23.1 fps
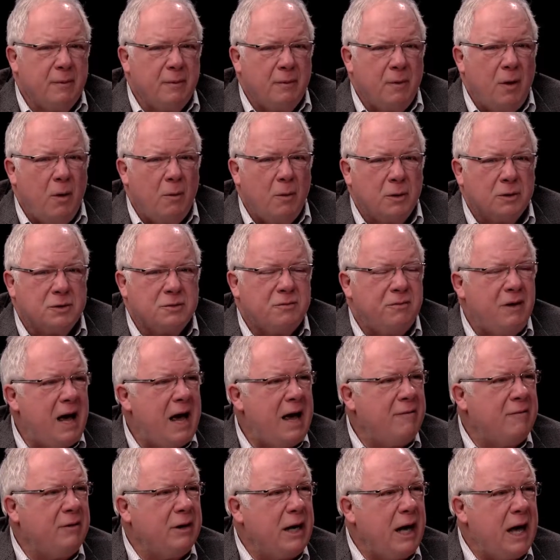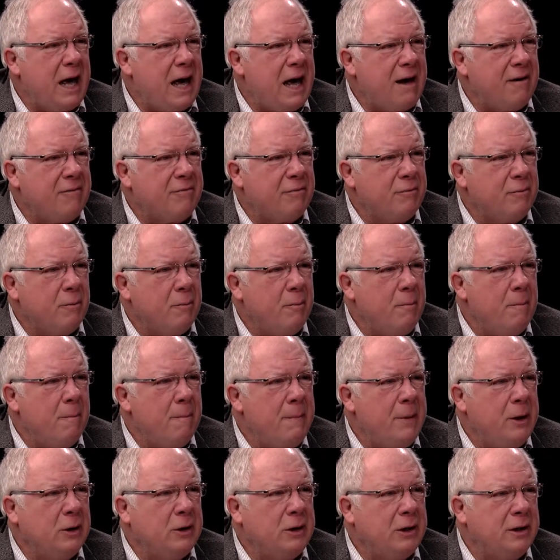almost $5.5
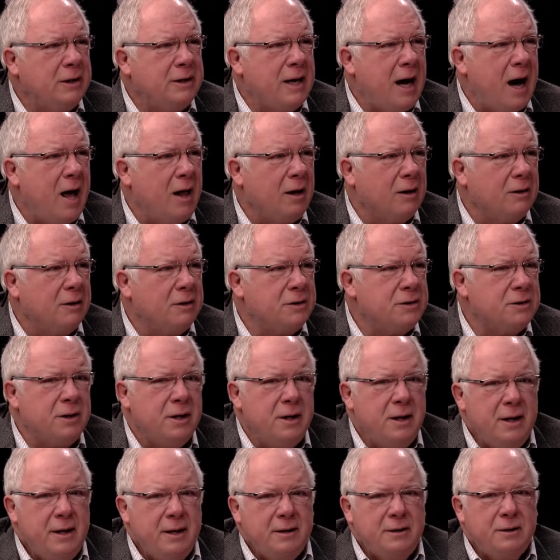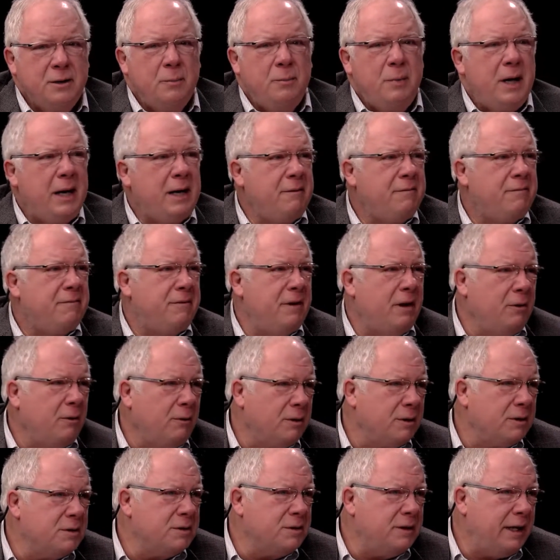million to pay
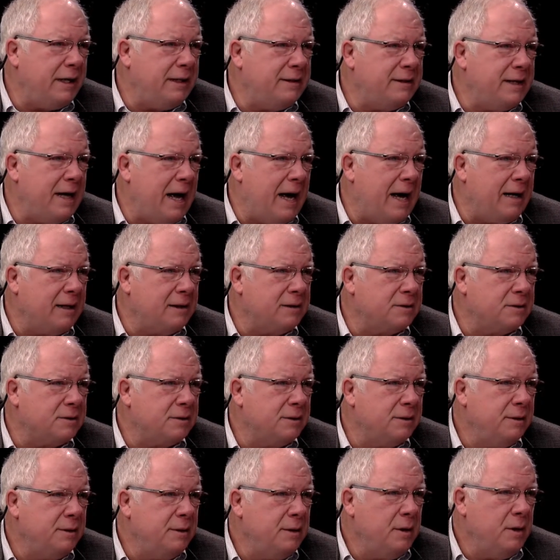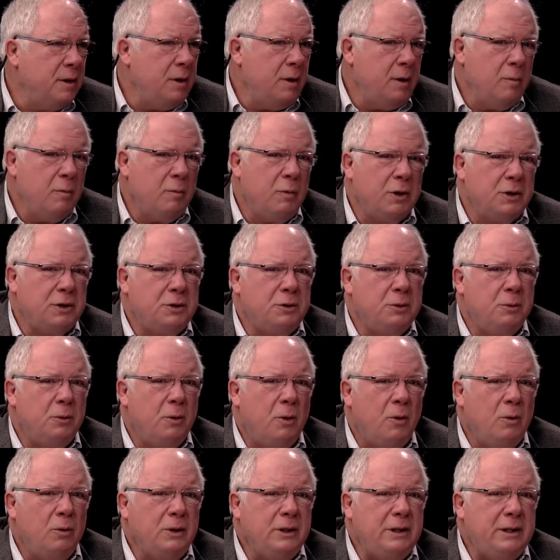federal estate tax, but you
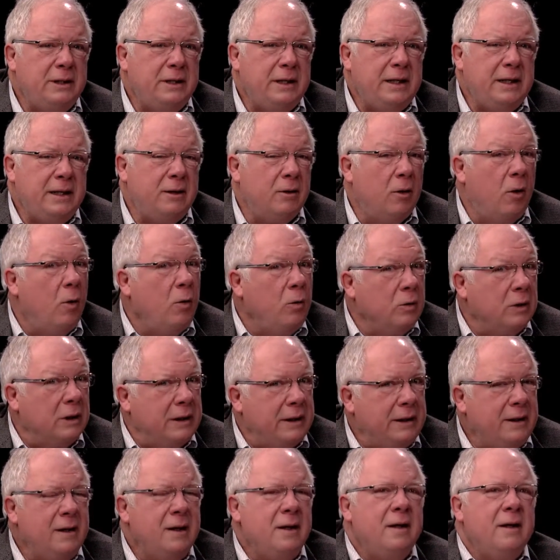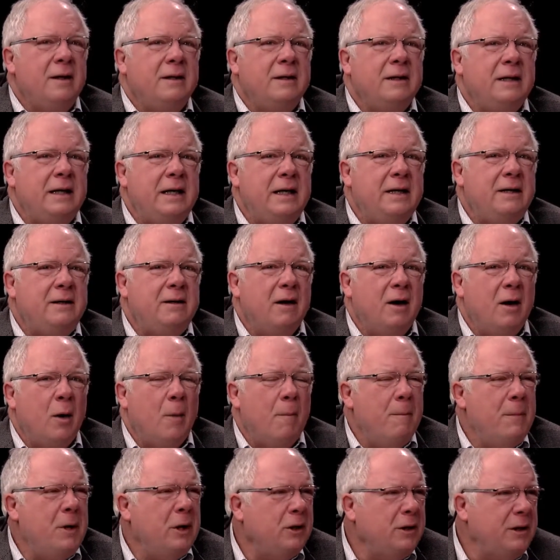only need $1
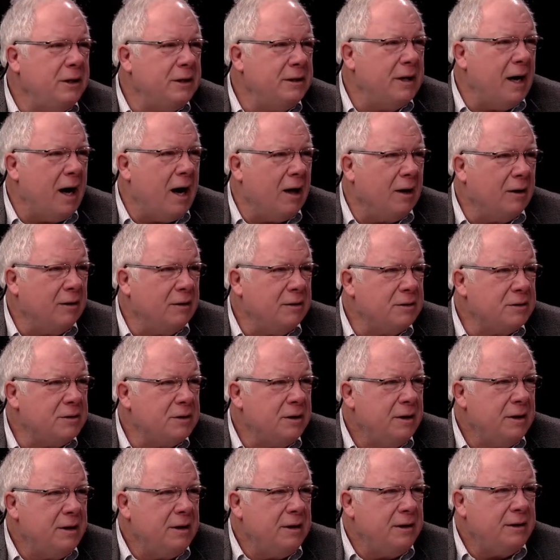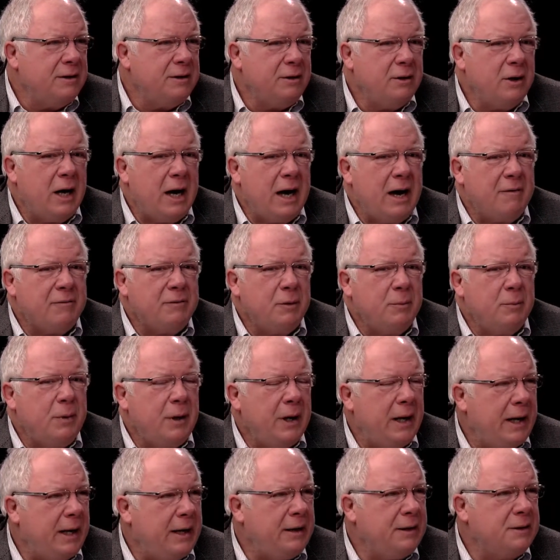million to have to
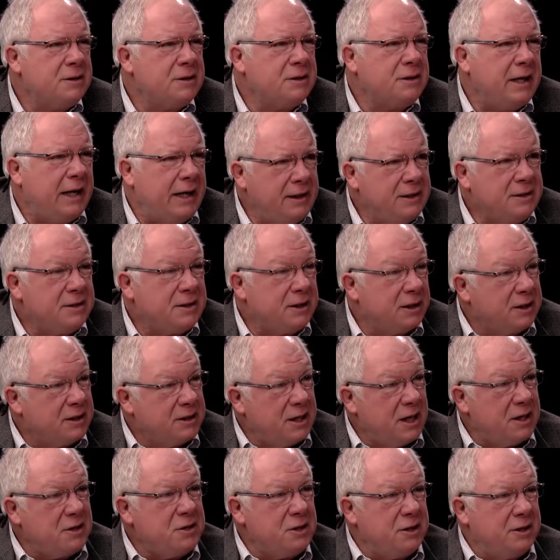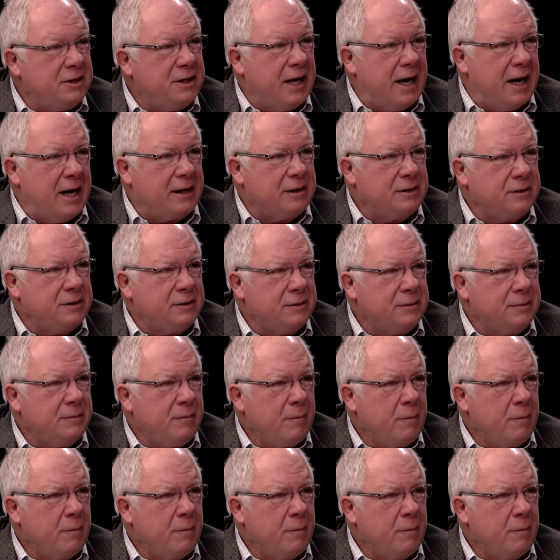pay state succession tax.